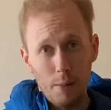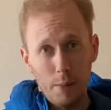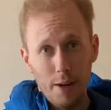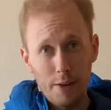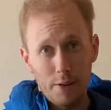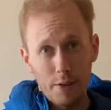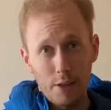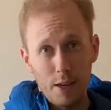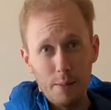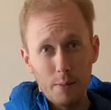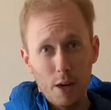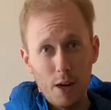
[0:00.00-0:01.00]
at the
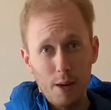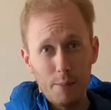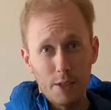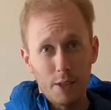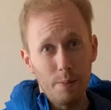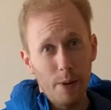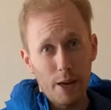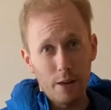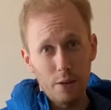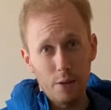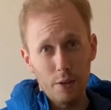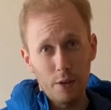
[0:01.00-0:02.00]
same time as the
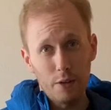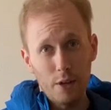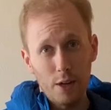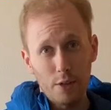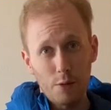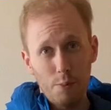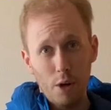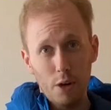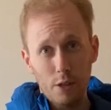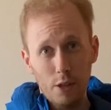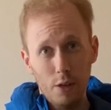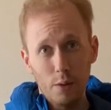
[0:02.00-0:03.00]
Patagonia DOS
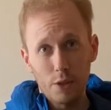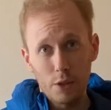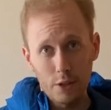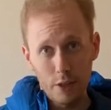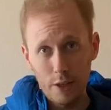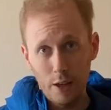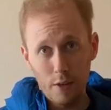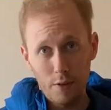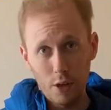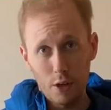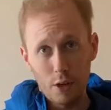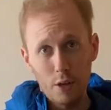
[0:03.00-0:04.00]
Parka, which is a
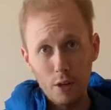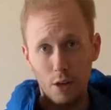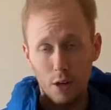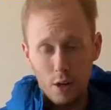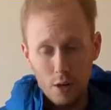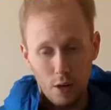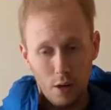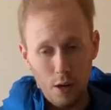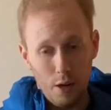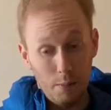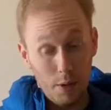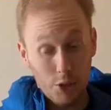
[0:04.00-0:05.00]
heavier,
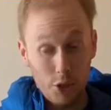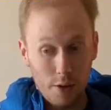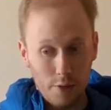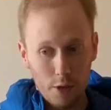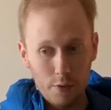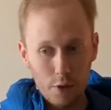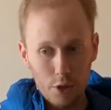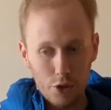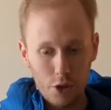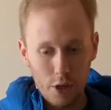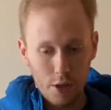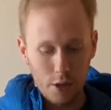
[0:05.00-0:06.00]
much heavier
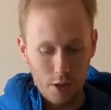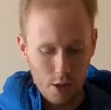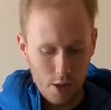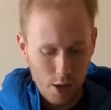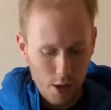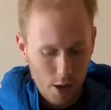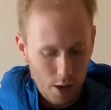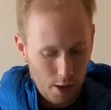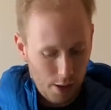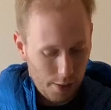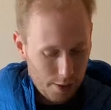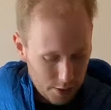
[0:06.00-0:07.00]
version.
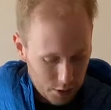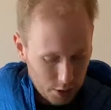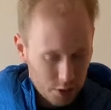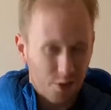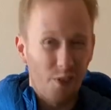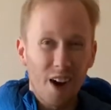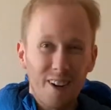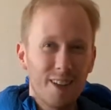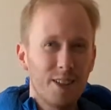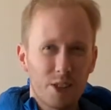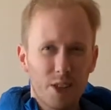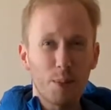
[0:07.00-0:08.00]
This is
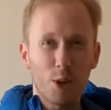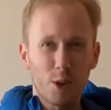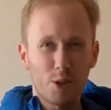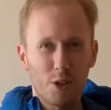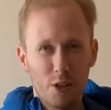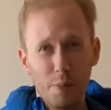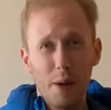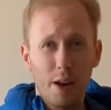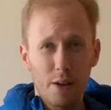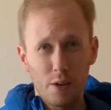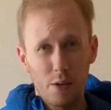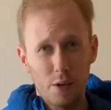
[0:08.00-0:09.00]
very similar to the
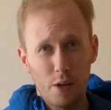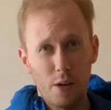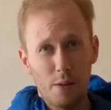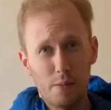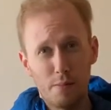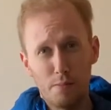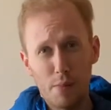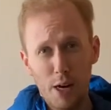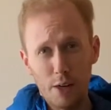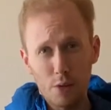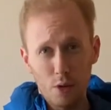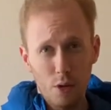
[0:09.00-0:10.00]
Patagonia
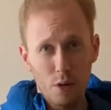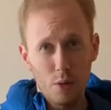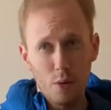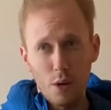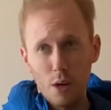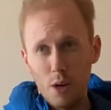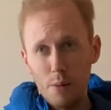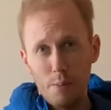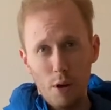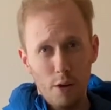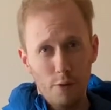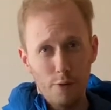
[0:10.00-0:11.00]
Micro
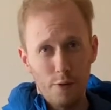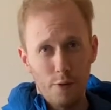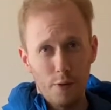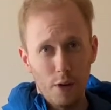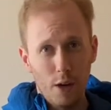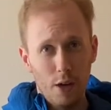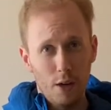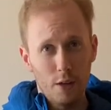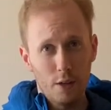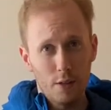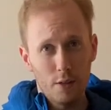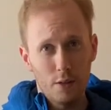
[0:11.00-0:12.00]
Puff
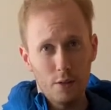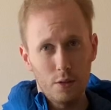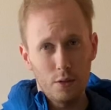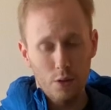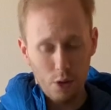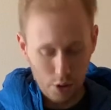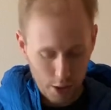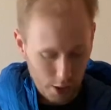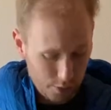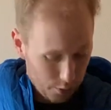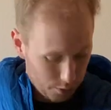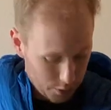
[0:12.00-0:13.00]
hoodie.
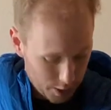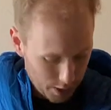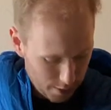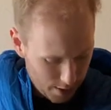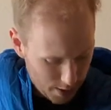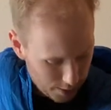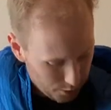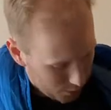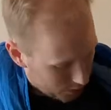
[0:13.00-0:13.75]
If you've seen that, you can